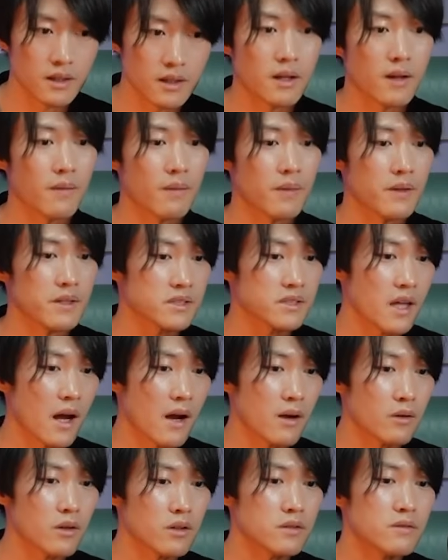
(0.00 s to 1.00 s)
the sun
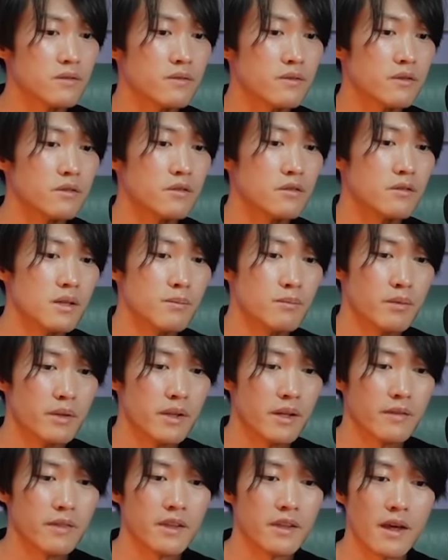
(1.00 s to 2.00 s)
god who will bring
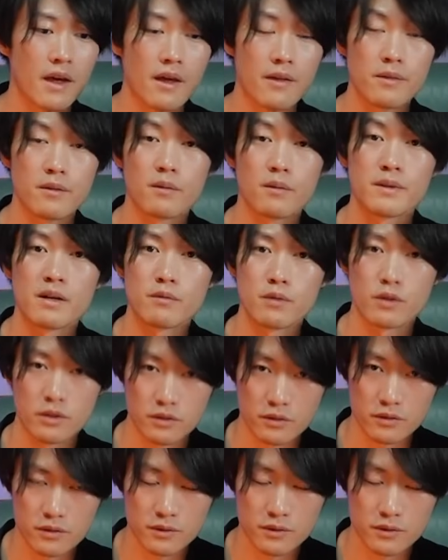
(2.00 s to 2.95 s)
the end of the world.